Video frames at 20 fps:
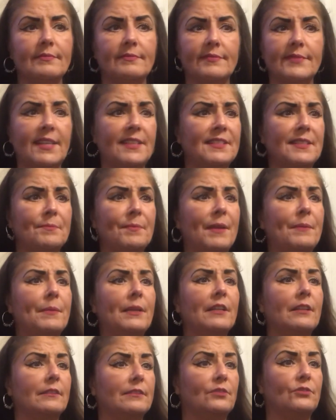Doesn't make me
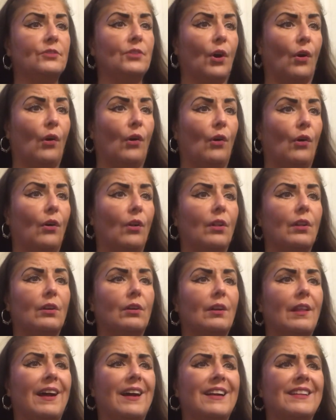look dull
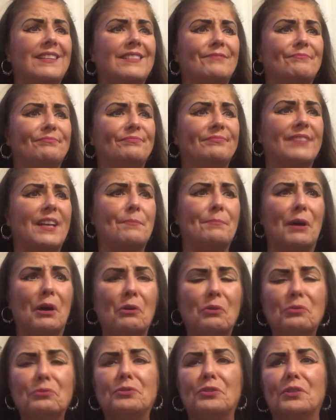or like I'm
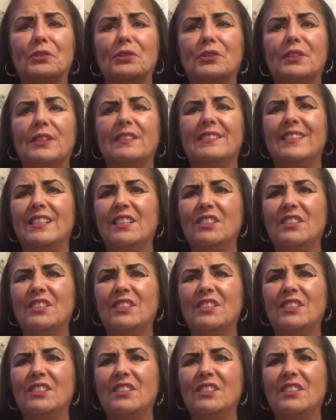older and